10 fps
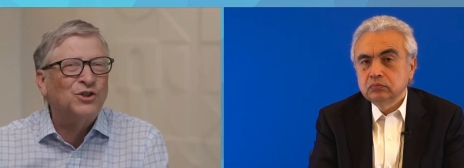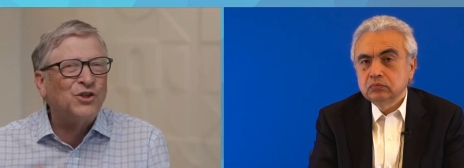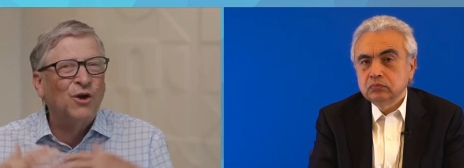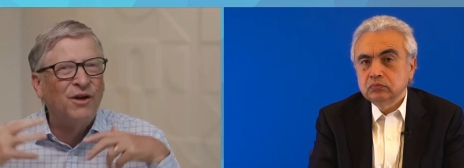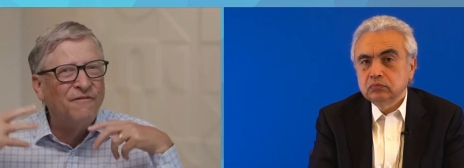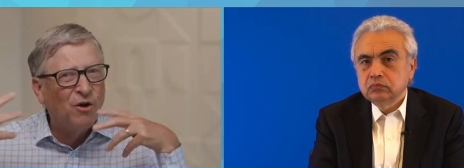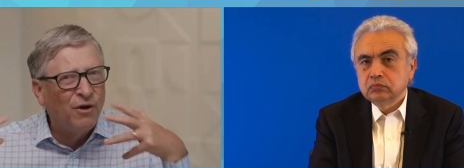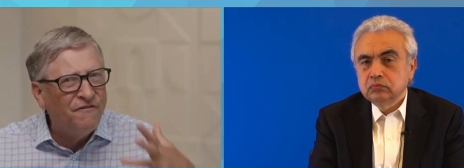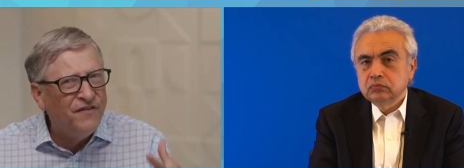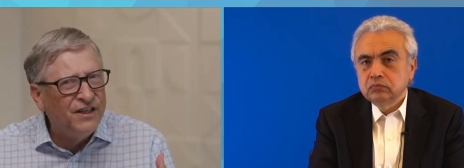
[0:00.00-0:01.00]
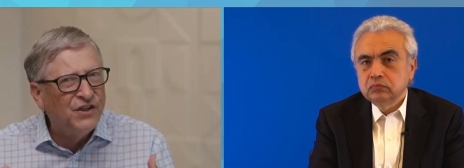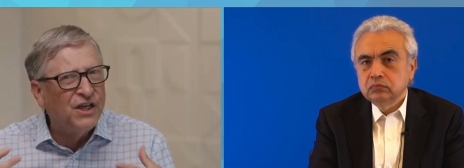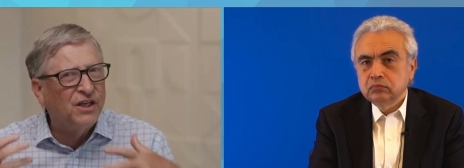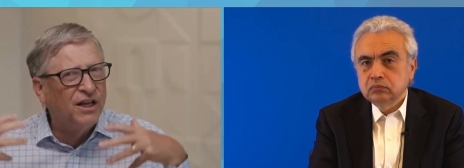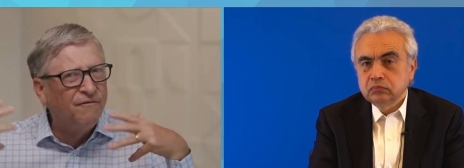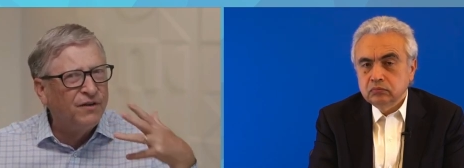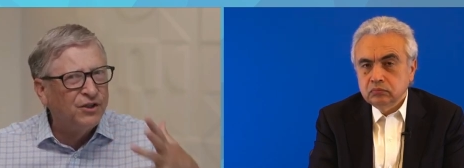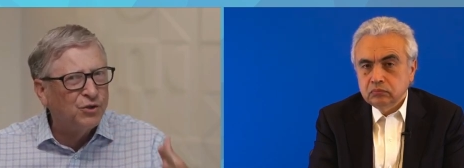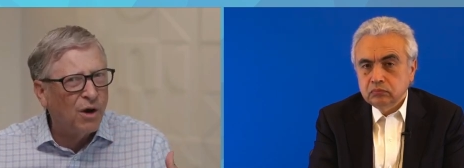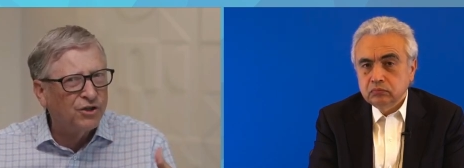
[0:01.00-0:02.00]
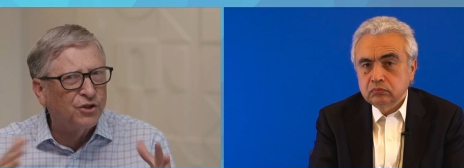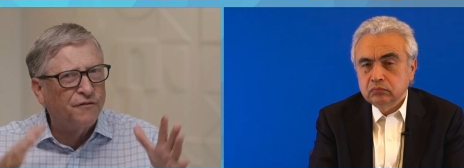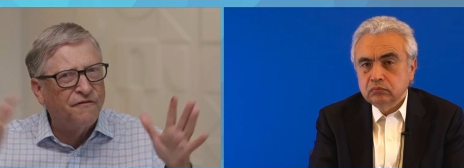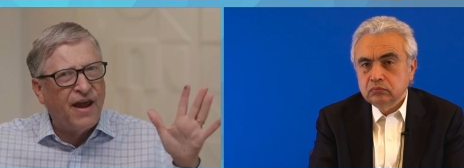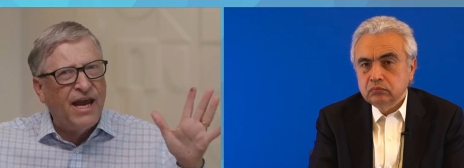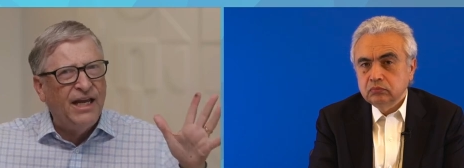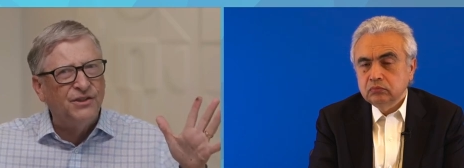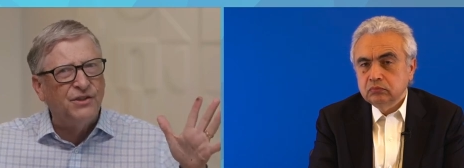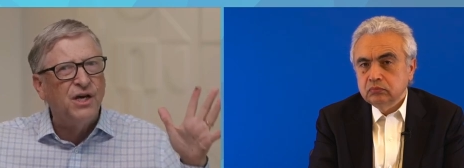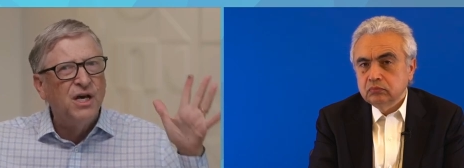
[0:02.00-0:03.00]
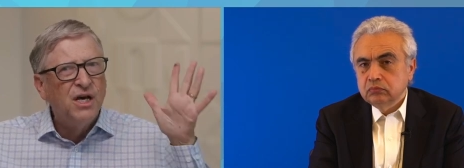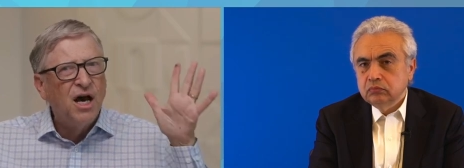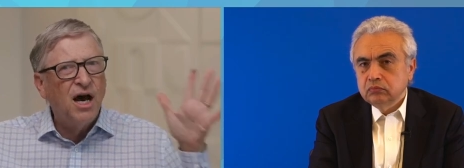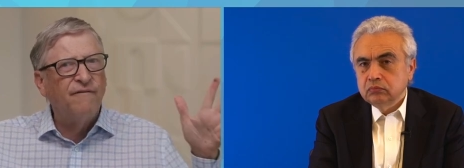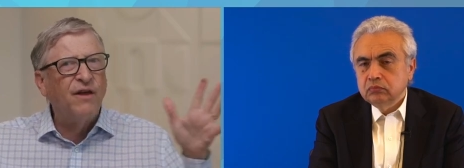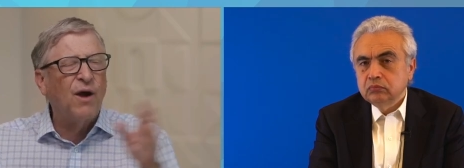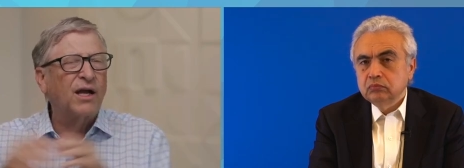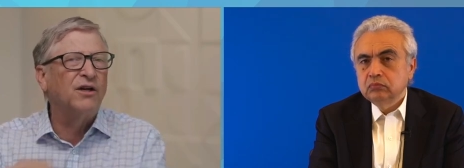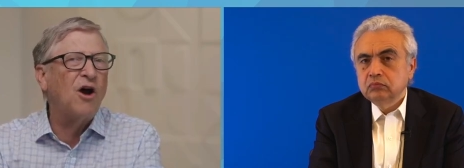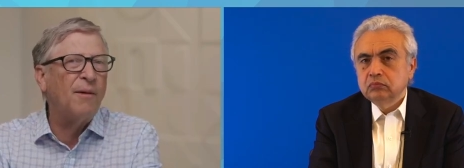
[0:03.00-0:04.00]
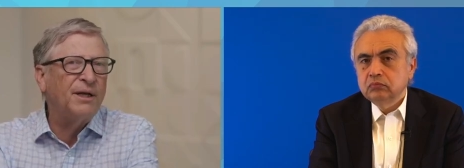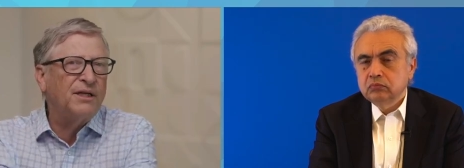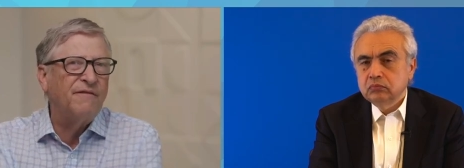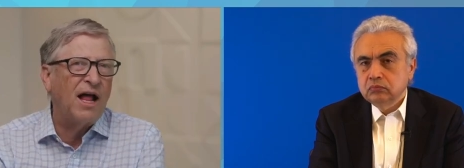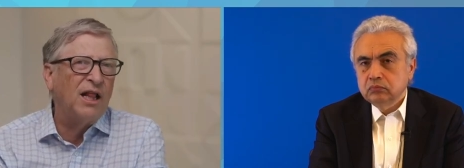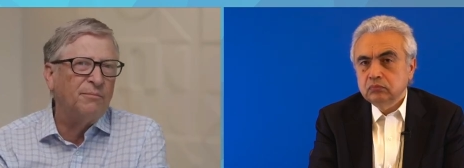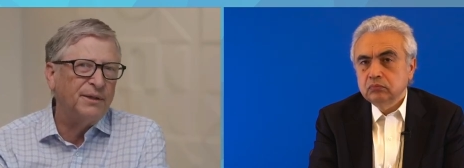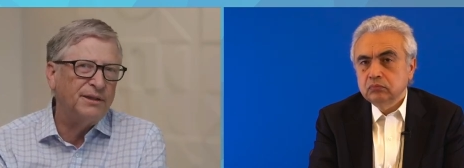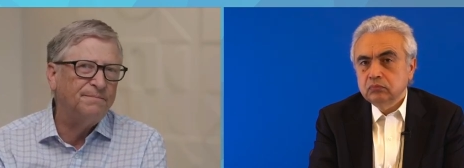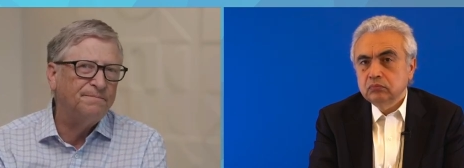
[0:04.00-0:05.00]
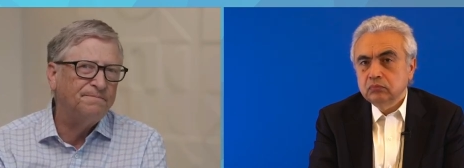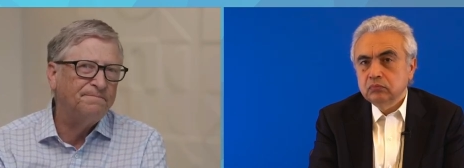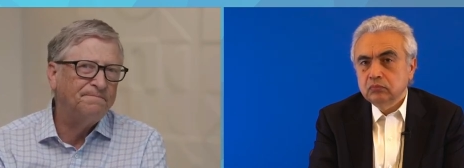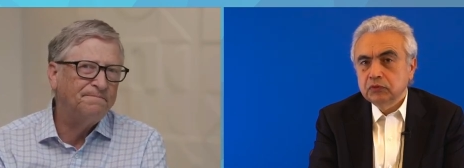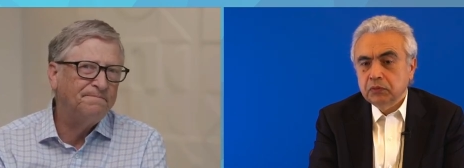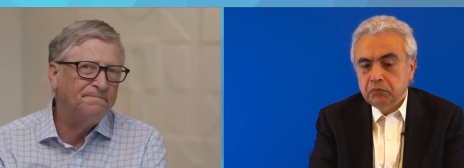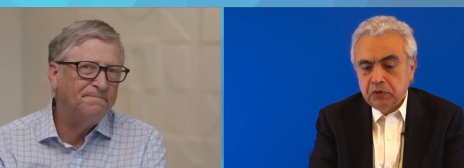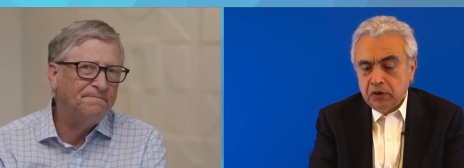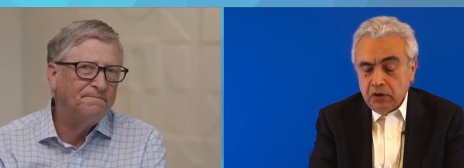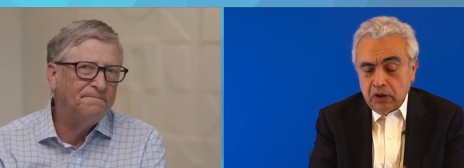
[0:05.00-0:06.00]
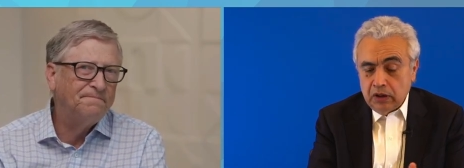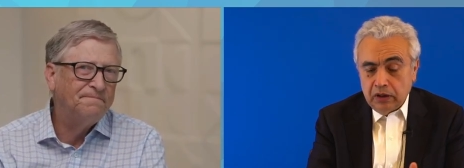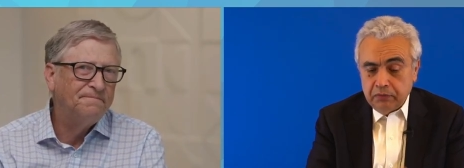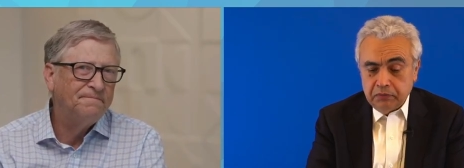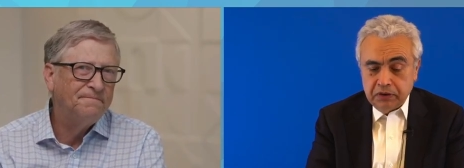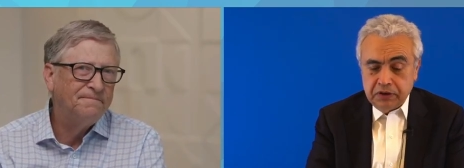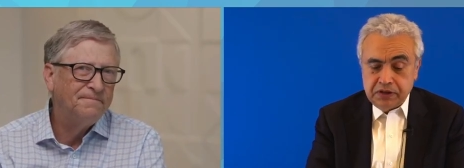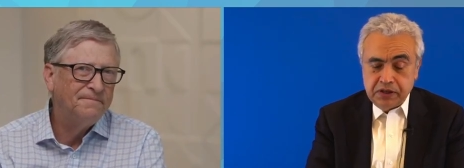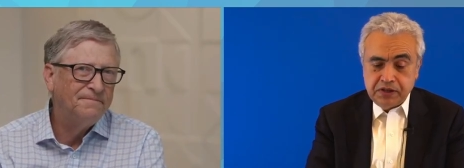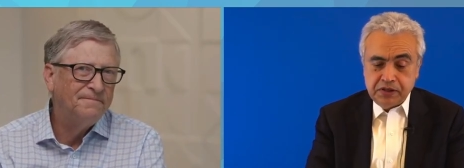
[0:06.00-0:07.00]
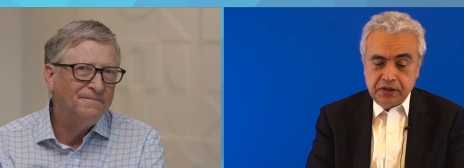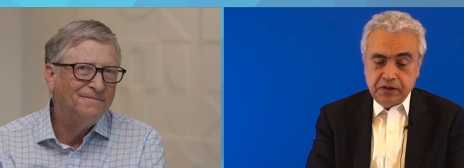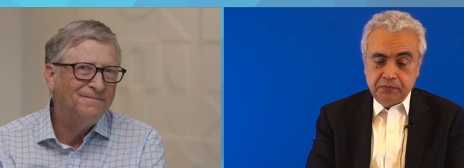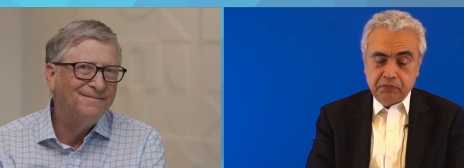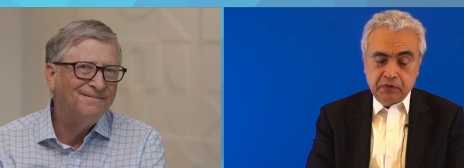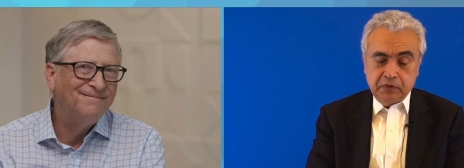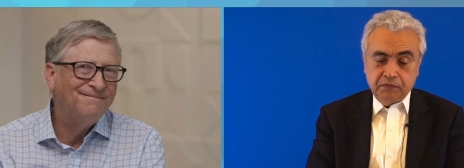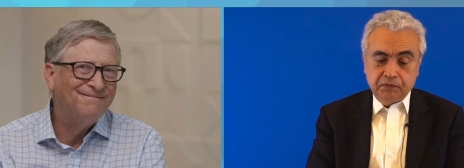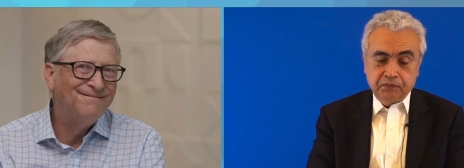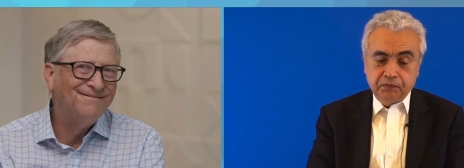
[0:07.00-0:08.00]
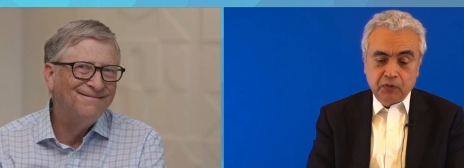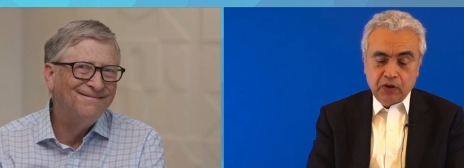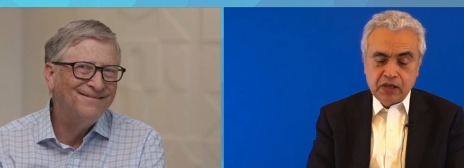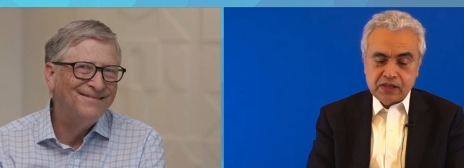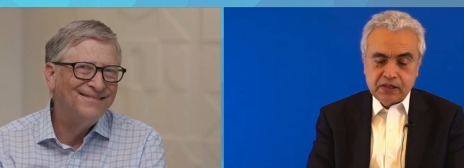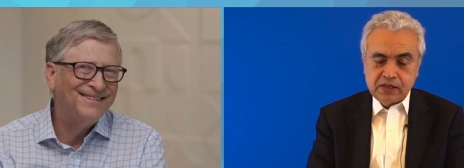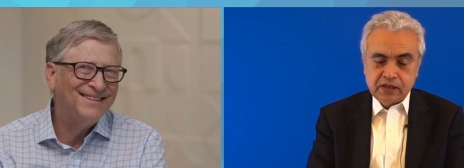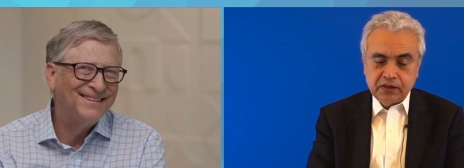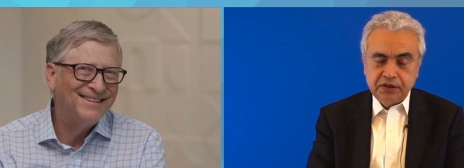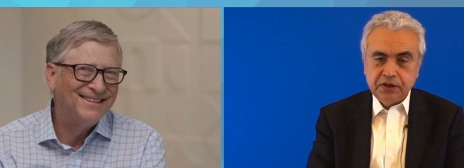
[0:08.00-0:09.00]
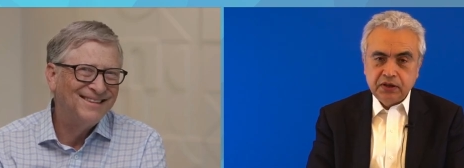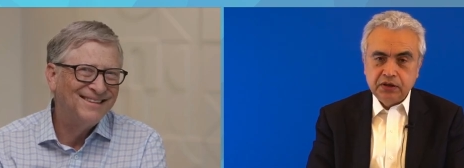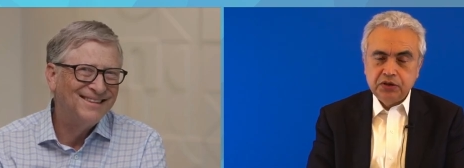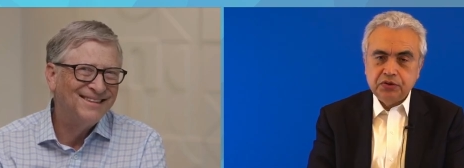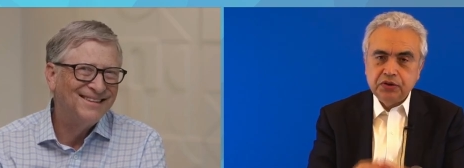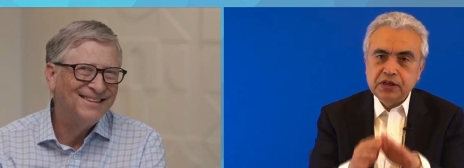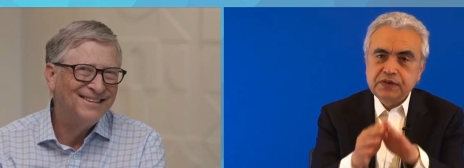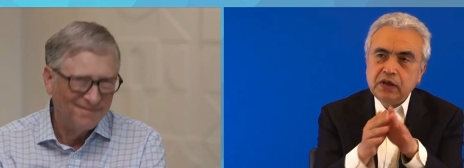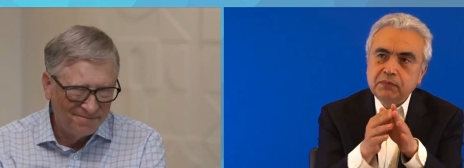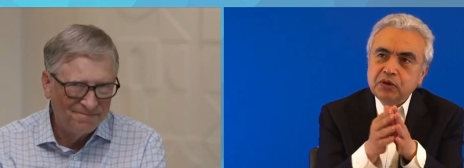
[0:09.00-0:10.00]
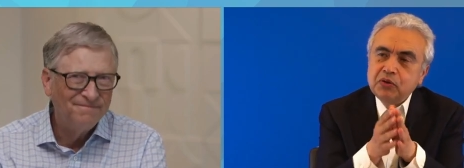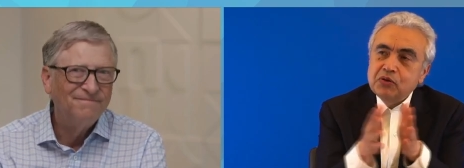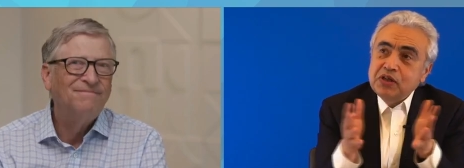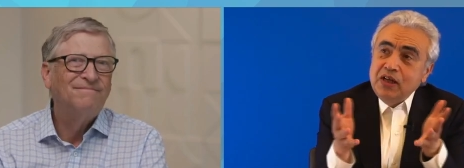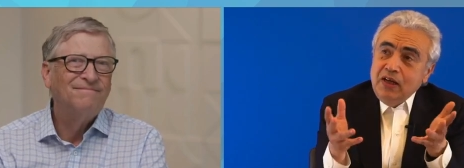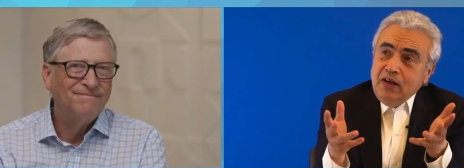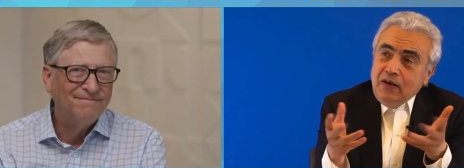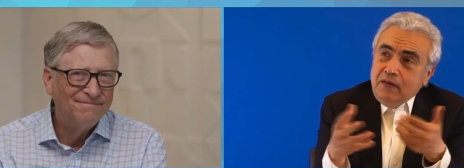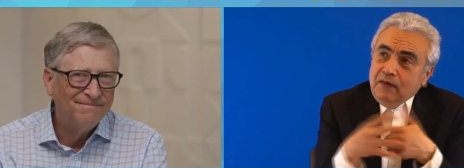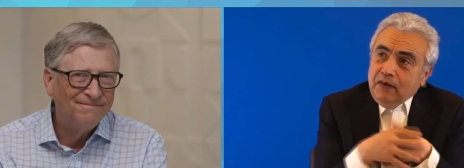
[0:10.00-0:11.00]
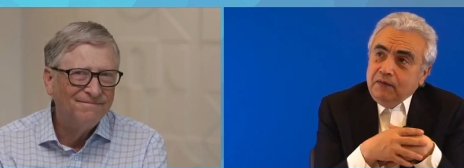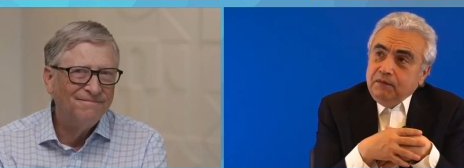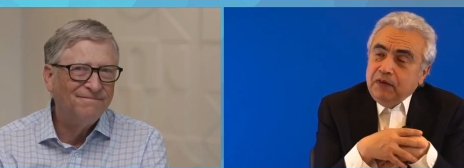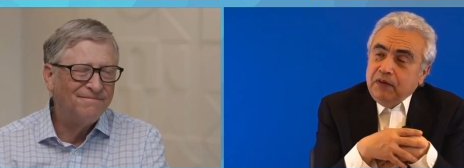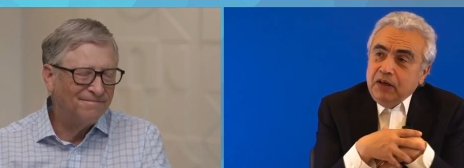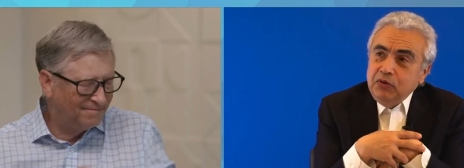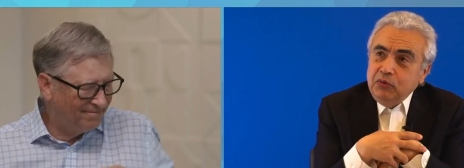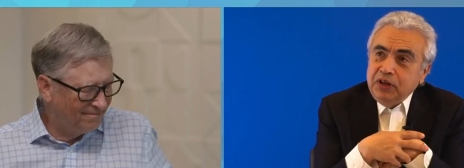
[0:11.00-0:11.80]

Speaker 1: they're in a very physical infrastructure phase of their economic development. Yeah.
Speaker 2: Uh, this is uh, for us. This is a critical issue as well because when you look at the